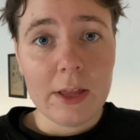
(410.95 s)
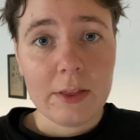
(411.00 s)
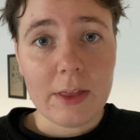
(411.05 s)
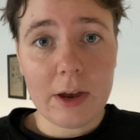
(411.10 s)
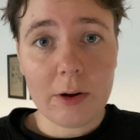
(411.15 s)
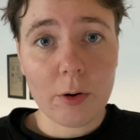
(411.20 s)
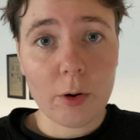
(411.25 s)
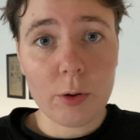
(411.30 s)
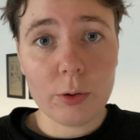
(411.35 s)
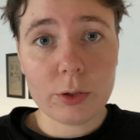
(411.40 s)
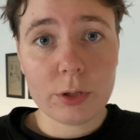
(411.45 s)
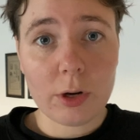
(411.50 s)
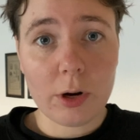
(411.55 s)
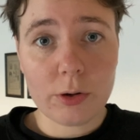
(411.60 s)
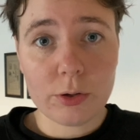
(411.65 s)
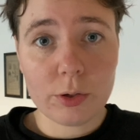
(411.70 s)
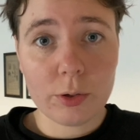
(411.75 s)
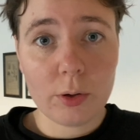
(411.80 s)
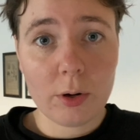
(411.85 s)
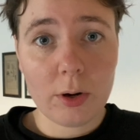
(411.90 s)
They're a
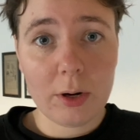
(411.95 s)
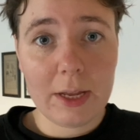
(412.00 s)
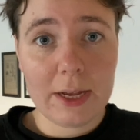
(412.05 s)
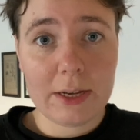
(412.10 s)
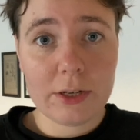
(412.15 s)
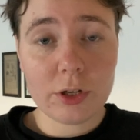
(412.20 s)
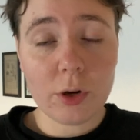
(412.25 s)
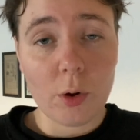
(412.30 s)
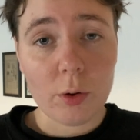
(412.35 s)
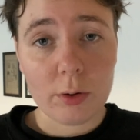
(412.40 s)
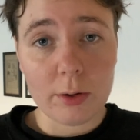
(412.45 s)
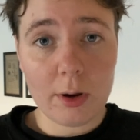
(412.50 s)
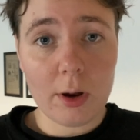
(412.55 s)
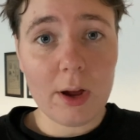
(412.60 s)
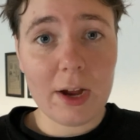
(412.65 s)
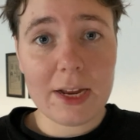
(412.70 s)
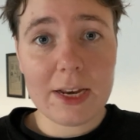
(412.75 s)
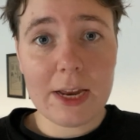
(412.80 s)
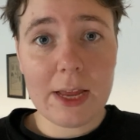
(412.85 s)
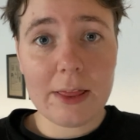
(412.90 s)
horticultural college
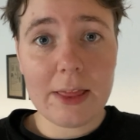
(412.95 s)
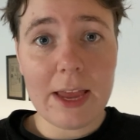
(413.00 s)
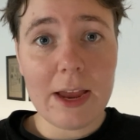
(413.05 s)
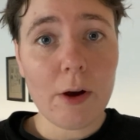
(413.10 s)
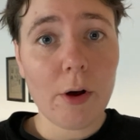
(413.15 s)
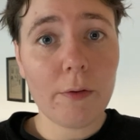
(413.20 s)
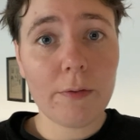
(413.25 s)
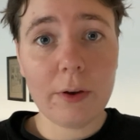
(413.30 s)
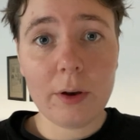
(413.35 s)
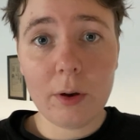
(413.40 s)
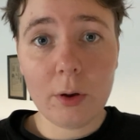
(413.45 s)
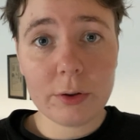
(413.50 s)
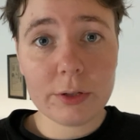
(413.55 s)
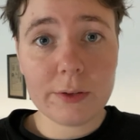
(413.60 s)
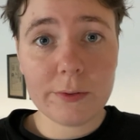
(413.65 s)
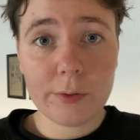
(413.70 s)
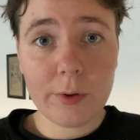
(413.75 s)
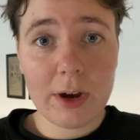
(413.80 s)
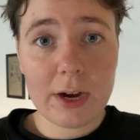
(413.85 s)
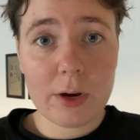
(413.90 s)
online and they offer
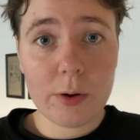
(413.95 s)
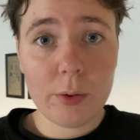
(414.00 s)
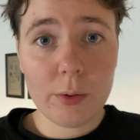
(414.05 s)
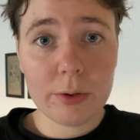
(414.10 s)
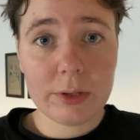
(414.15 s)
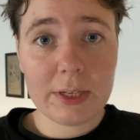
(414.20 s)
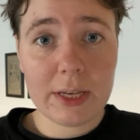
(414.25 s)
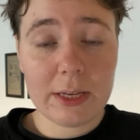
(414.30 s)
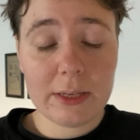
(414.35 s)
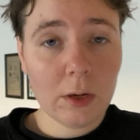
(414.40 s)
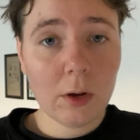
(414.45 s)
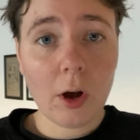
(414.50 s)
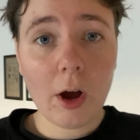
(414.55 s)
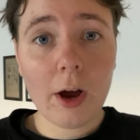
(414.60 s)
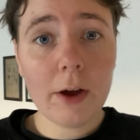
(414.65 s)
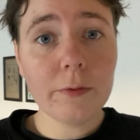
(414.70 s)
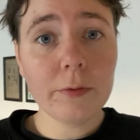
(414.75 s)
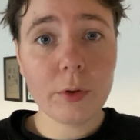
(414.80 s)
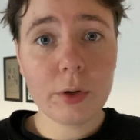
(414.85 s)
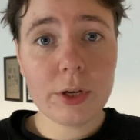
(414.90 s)
lots of great courses.
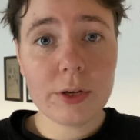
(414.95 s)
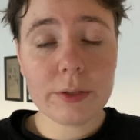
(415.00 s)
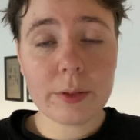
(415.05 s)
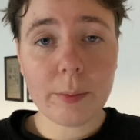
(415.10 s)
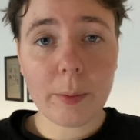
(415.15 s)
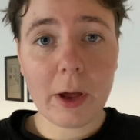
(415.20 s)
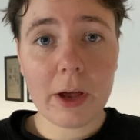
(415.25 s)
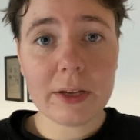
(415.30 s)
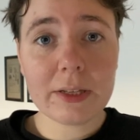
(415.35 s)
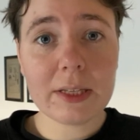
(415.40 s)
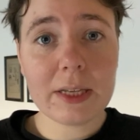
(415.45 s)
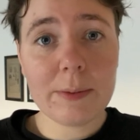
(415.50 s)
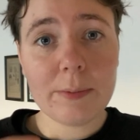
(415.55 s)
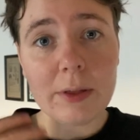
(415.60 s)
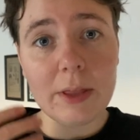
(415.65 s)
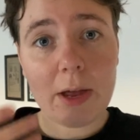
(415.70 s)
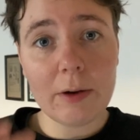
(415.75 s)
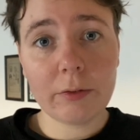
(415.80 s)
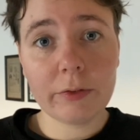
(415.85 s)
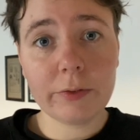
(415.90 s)
I've not used them personally,
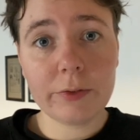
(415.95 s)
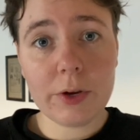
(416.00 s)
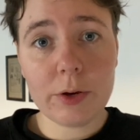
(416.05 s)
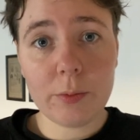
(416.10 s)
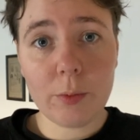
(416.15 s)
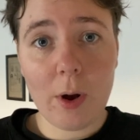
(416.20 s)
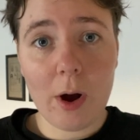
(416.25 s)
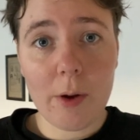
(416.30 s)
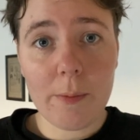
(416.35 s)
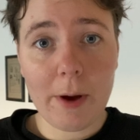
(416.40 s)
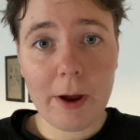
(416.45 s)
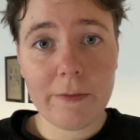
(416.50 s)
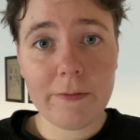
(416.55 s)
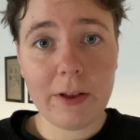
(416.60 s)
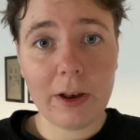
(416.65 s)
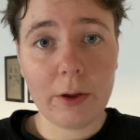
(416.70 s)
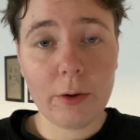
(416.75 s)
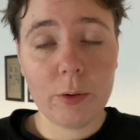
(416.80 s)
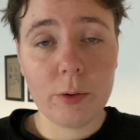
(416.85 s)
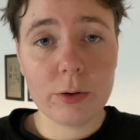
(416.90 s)
but they're reviewed well by
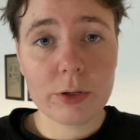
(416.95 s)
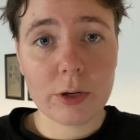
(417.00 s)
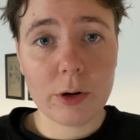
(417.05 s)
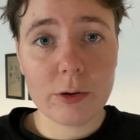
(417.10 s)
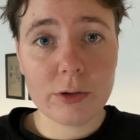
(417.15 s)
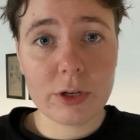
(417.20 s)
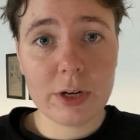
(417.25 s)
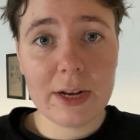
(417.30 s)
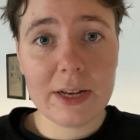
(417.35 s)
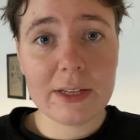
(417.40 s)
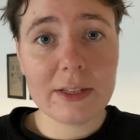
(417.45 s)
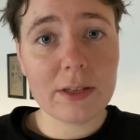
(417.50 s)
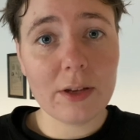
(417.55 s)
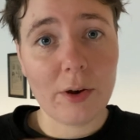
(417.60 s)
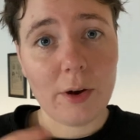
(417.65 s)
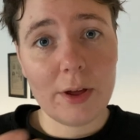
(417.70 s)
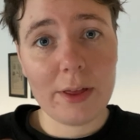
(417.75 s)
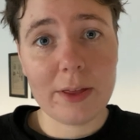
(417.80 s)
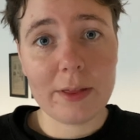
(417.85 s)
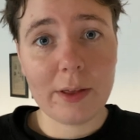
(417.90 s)
fellow horticulturists,
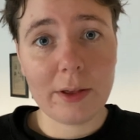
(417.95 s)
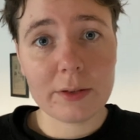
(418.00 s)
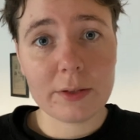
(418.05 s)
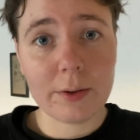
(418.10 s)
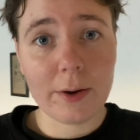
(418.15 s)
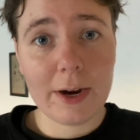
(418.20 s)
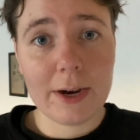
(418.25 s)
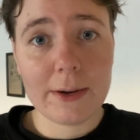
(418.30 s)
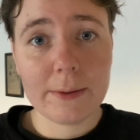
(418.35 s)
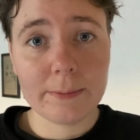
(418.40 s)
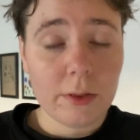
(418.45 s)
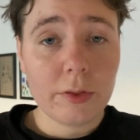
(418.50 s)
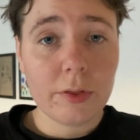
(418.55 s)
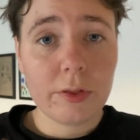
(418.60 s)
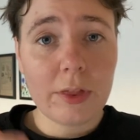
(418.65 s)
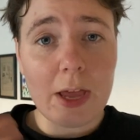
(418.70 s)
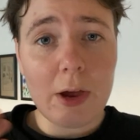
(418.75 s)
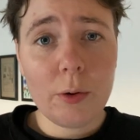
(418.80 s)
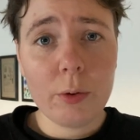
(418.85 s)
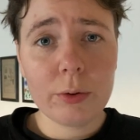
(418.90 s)
so I think that's great.
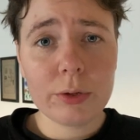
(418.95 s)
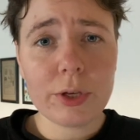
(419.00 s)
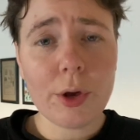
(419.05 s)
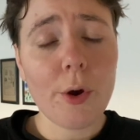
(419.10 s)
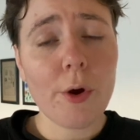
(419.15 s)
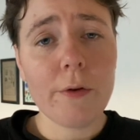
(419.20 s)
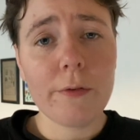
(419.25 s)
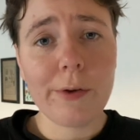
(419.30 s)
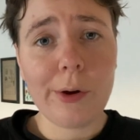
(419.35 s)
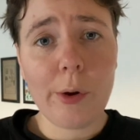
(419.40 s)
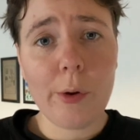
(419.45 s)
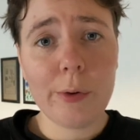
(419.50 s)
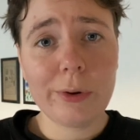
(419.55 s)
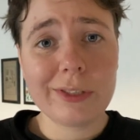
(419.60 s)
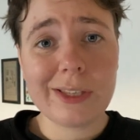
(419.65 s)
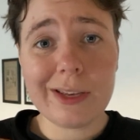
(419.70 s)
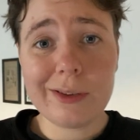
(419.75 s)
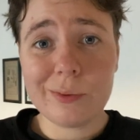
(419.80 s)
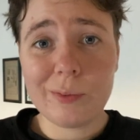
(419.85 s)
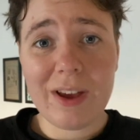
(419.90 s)
They also offer
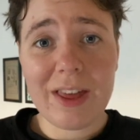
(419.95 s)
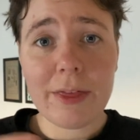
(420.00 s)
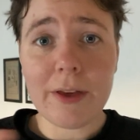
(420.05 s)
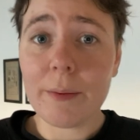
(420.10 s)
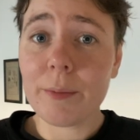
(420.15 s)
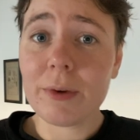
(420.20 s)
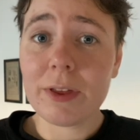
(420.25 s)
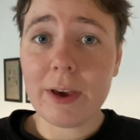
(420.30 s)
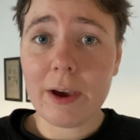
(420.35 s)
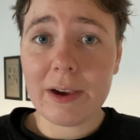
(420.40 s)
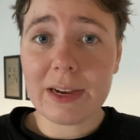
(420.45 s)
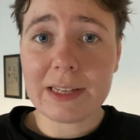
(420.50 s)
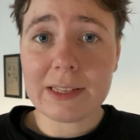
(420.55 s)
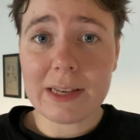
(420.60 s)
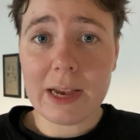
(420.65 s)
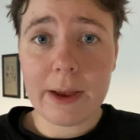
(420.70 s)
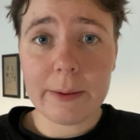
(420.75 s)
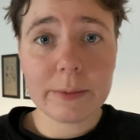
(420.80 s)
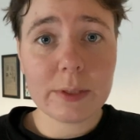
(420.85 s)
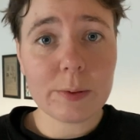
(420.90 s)
courses with and without
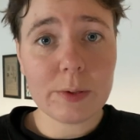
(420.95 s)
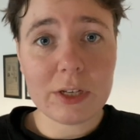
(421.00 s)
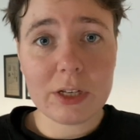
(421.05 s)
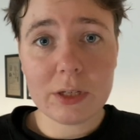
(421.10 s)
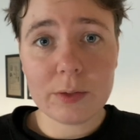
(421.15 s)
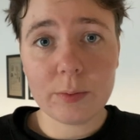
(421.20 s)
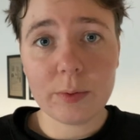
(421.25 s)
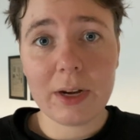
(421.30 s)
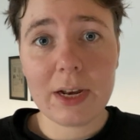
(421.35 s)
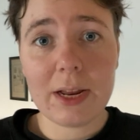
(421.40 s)
exams, which is really